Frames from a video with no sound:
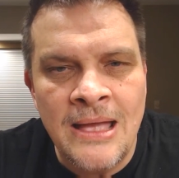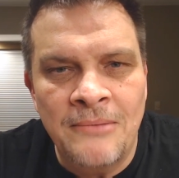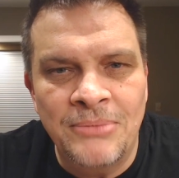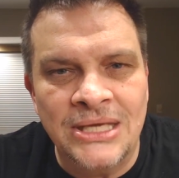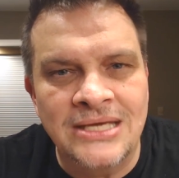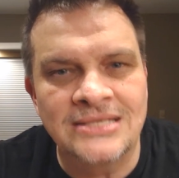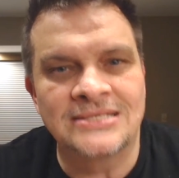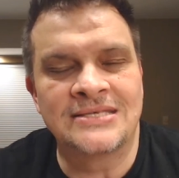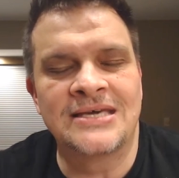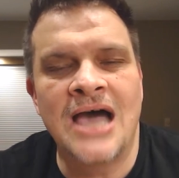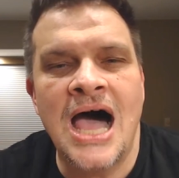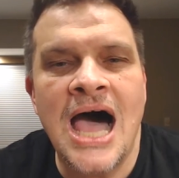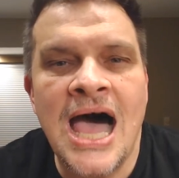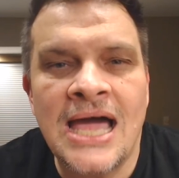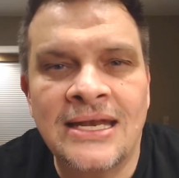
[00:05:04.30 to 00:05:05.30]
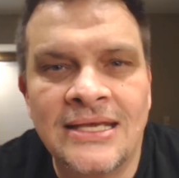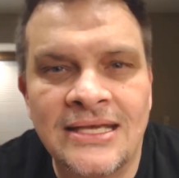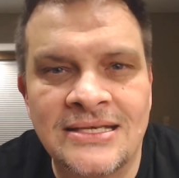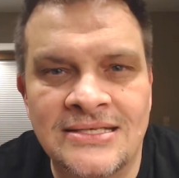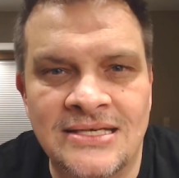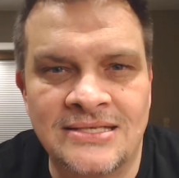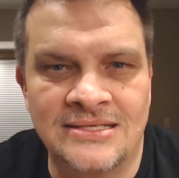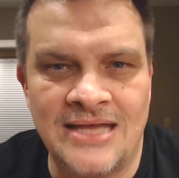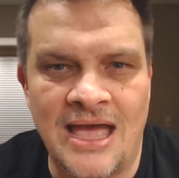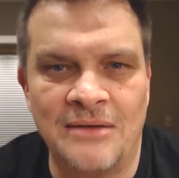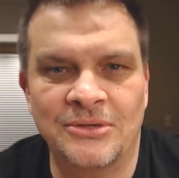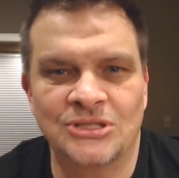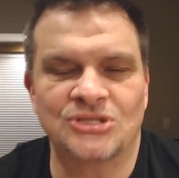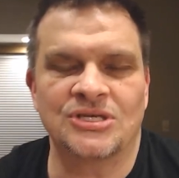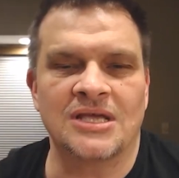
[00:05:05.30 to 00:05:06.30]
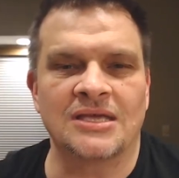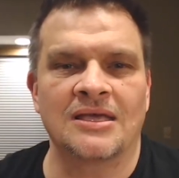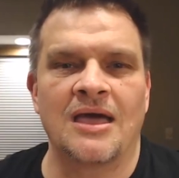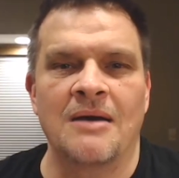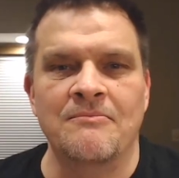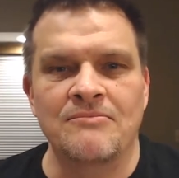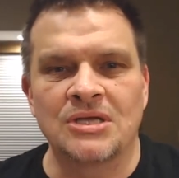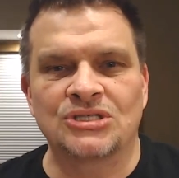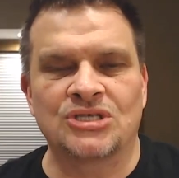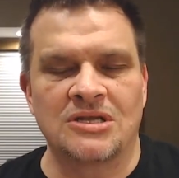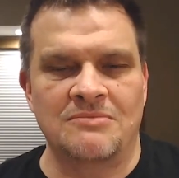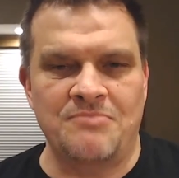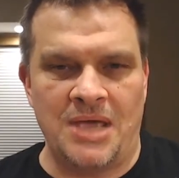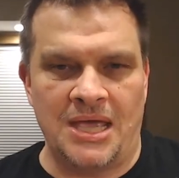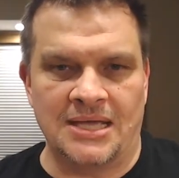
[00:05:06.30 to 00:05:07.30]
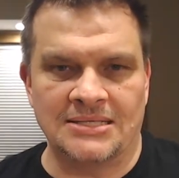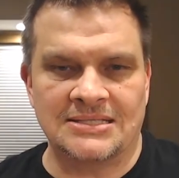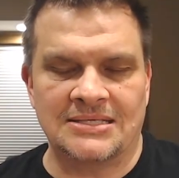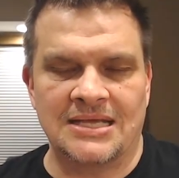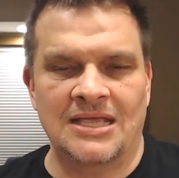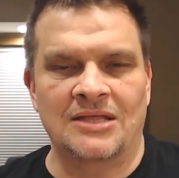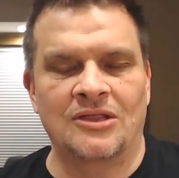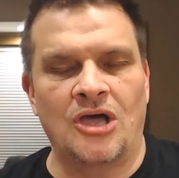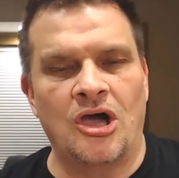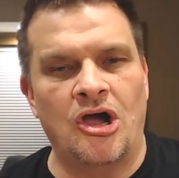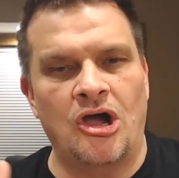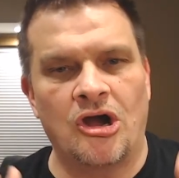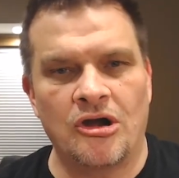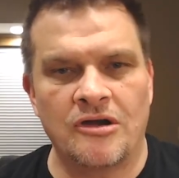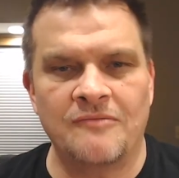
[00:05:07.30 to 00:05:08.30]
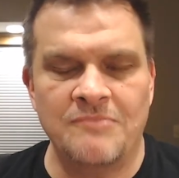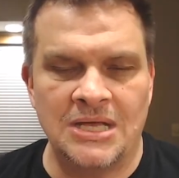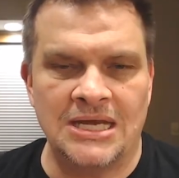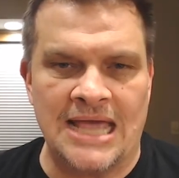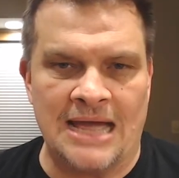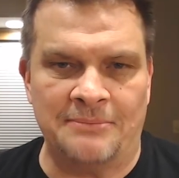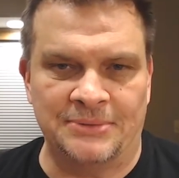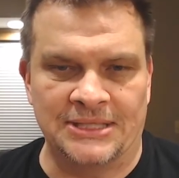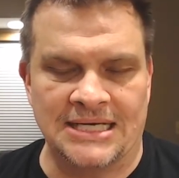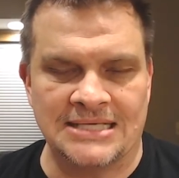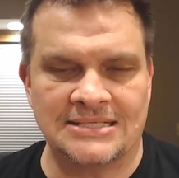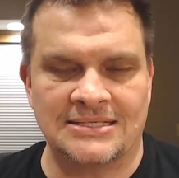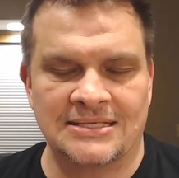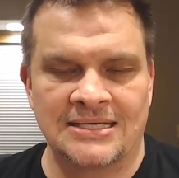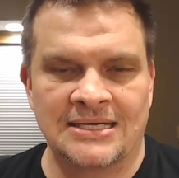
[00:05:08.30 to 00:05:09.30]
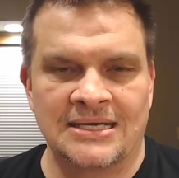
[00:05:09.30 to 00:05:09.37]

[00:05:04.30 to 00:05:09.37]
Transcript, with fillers: because God is establishing a mission base in the heart of Minneapolis